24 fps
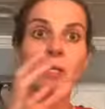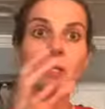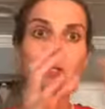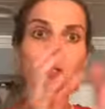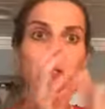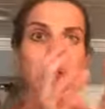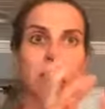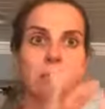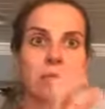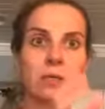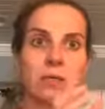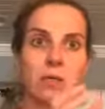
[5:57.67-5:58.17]

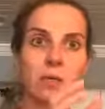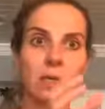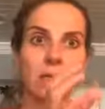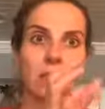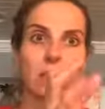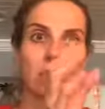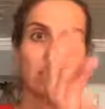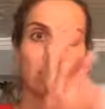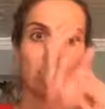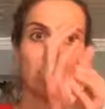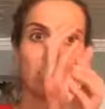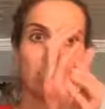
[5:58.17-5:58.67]
into the
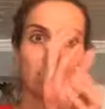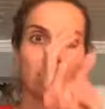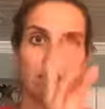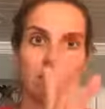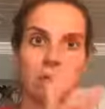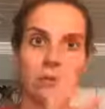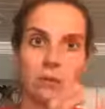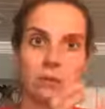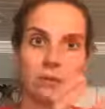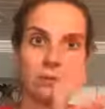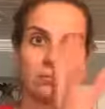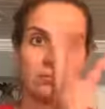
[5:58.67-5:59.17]

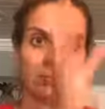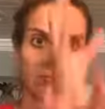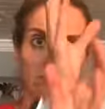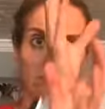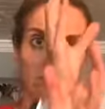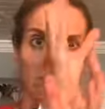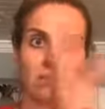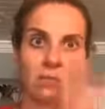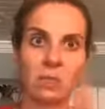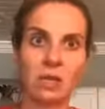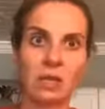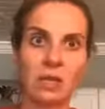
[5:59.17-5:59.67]

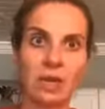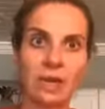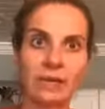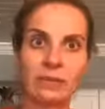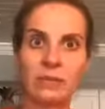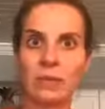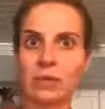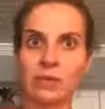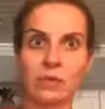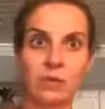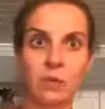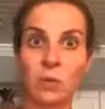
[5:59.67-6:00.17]

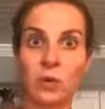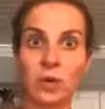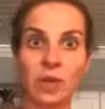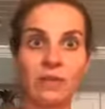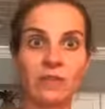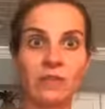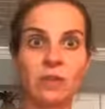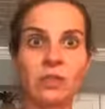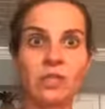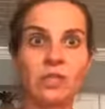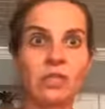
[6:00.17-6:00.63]
alignment or whatever.